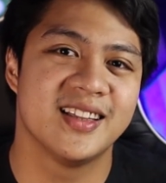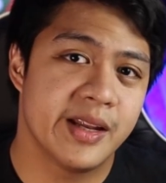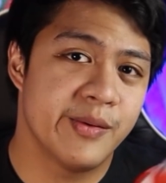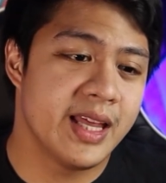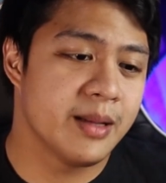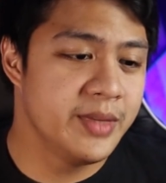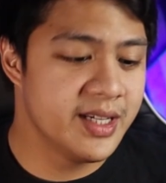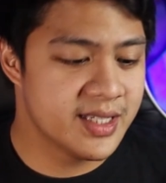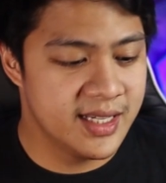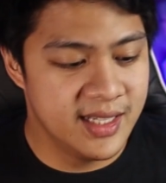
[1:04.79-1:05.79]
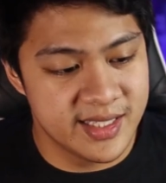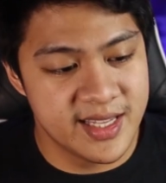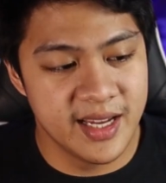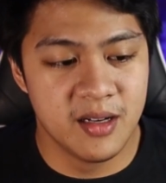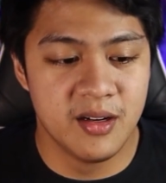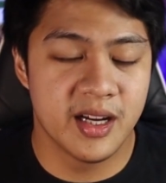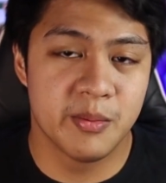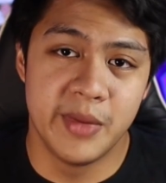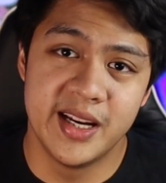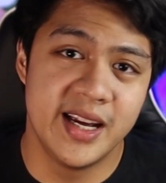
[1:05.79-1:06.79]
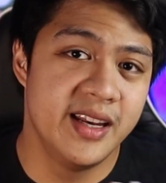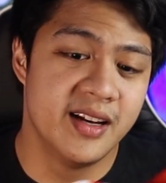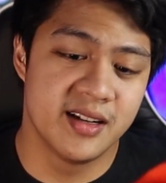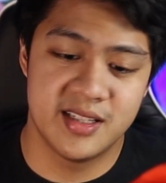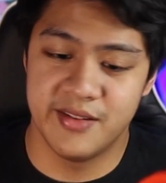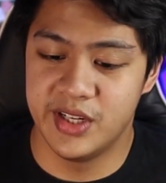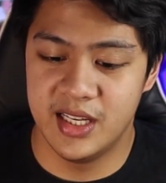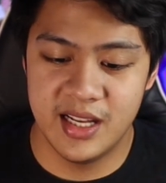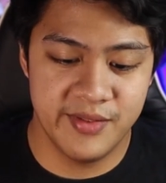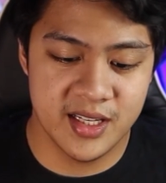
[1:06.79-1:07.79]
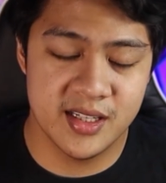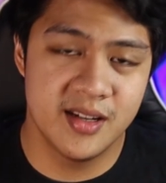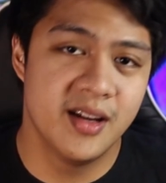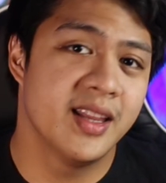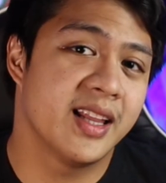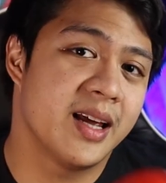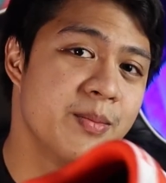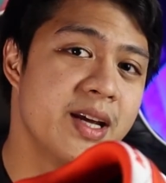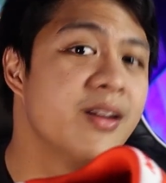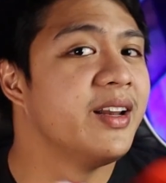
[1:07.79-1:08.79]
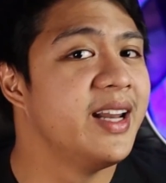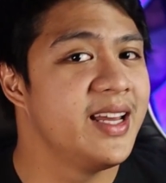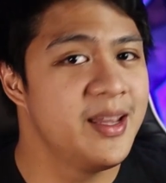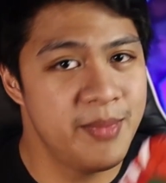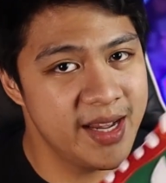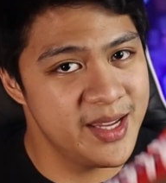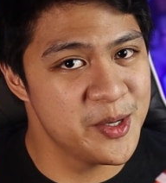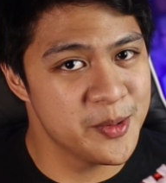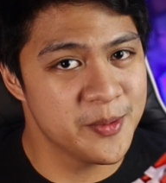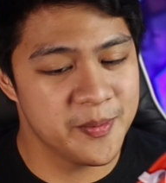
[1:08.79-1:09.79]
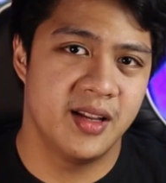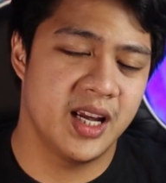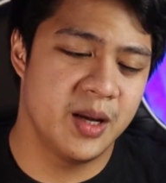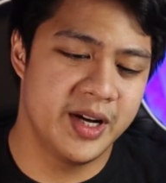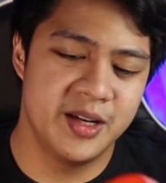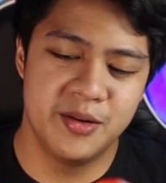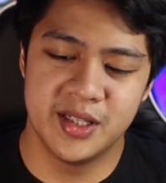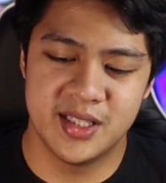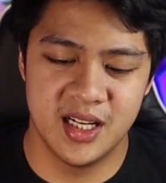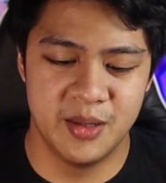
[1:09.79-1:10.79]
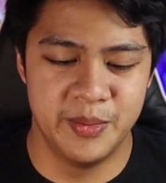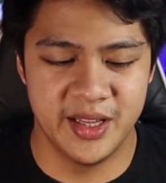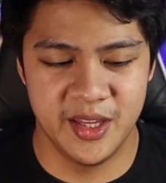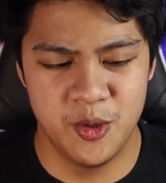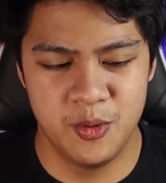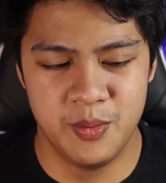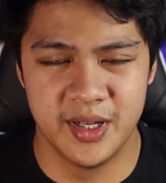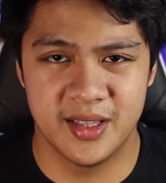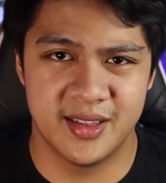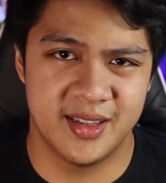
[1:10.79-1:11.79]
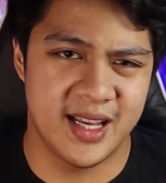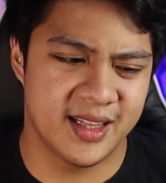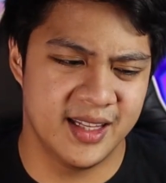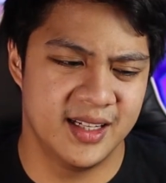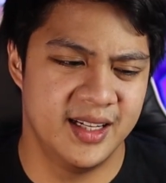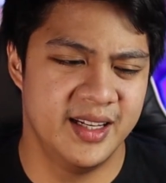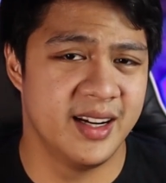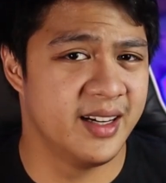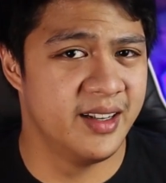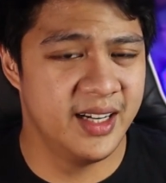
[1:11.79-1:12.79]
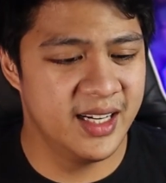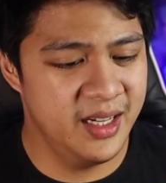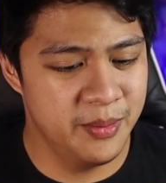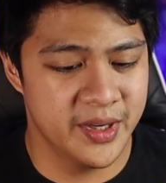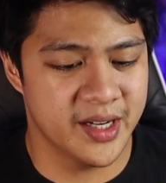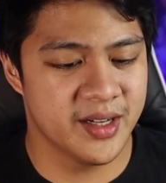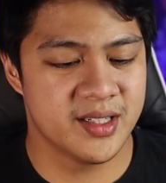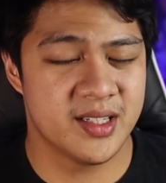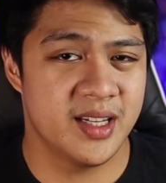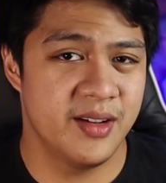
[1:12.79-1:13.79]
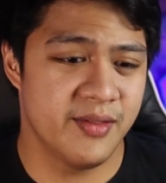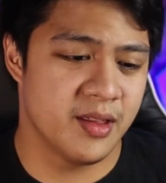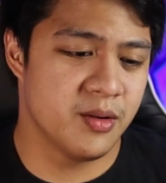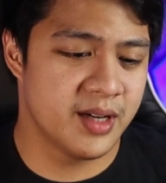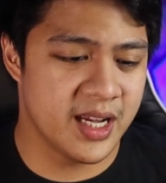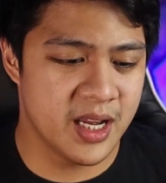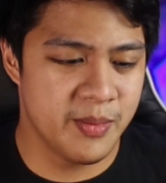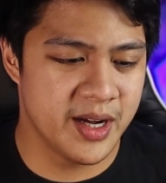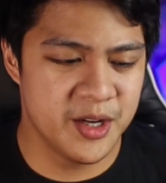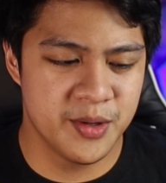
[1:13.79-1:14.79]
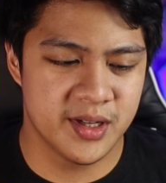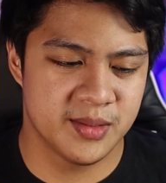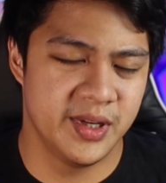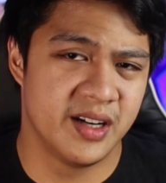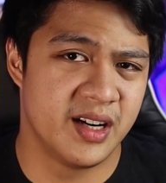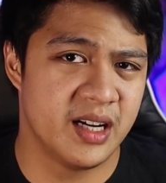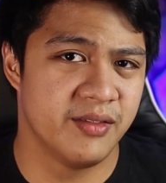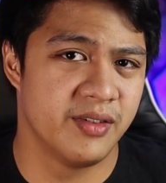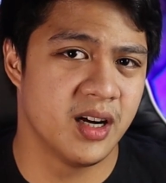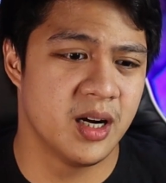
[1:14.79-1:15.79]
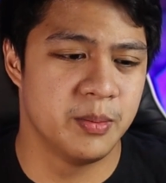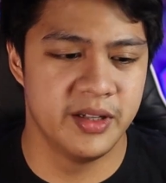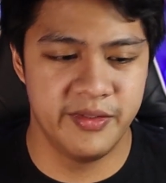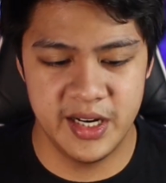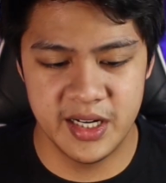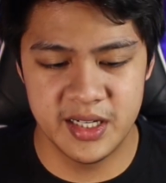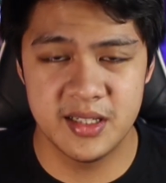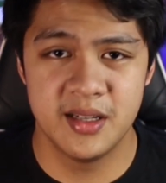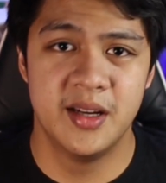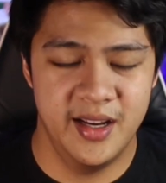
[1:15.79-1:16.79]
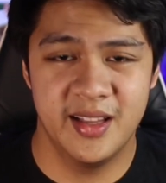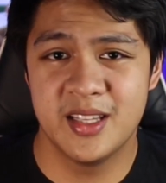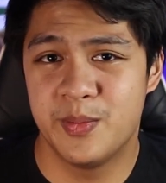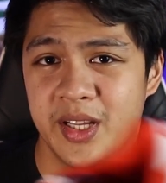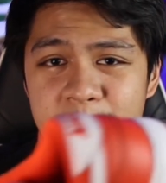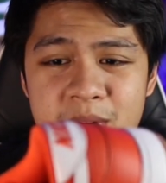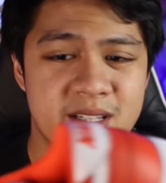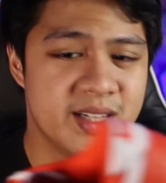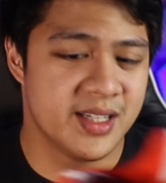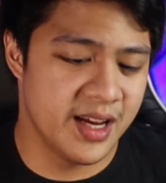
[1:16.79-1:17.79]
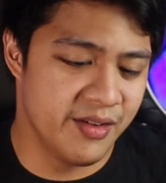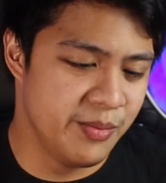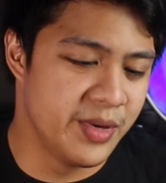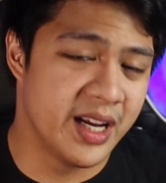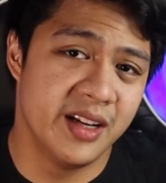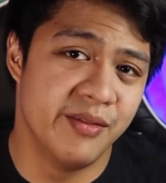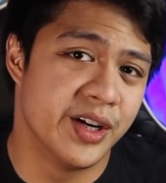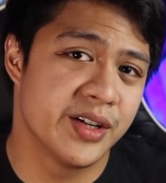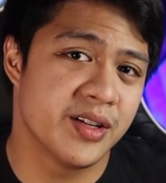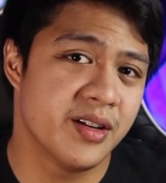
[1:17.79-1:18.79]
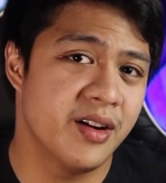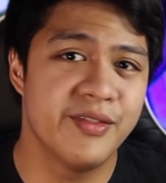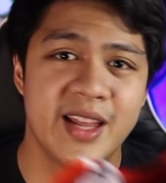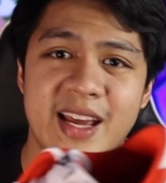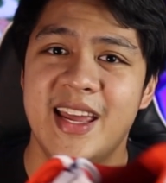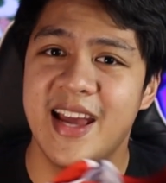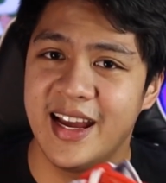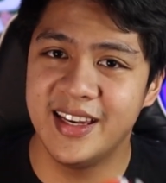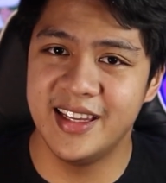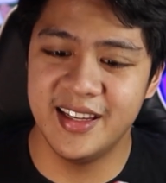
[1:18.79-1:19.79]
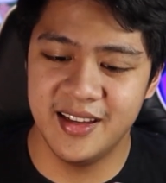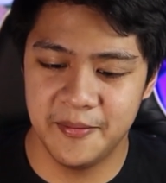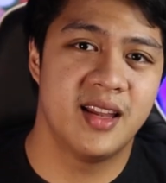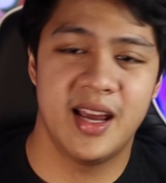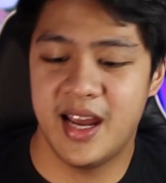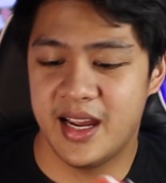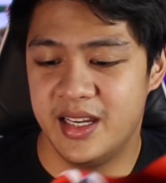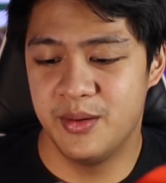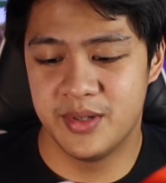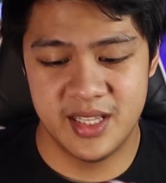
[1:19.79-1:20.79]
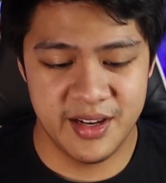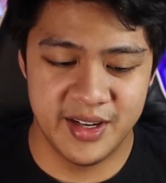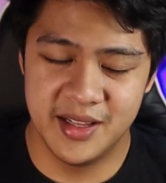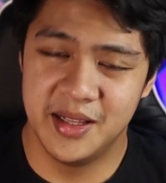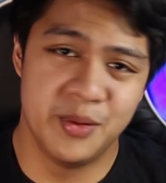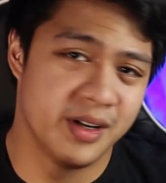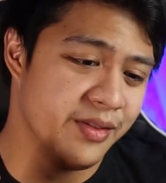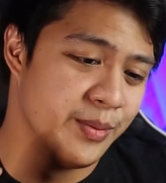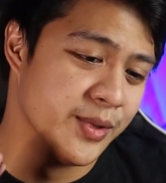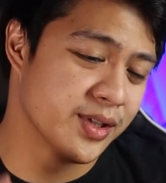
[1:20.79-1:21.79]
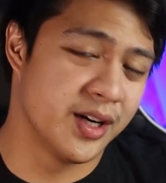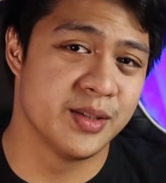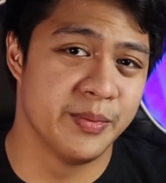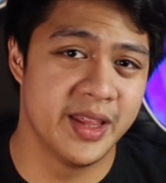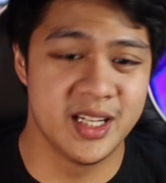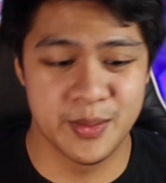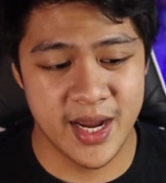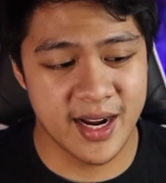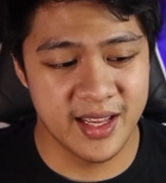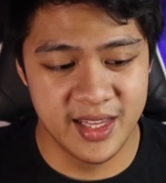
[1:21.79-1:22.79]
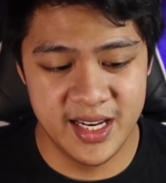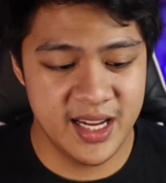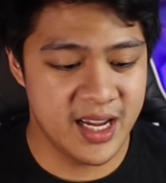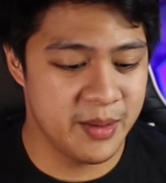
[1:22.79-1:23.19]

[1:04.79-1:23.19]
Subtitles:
Then with that being said, let's take a look at my Nike Dunk 711s that I made on Nike Bayou. Nike Bayou is still a bit new, but technically not really, because even though Nike Bayou has been around for a couple of years, it is pretty much just a rebranded version of Nike ID. Nike ID was definitely one of the most awesome things back in the day.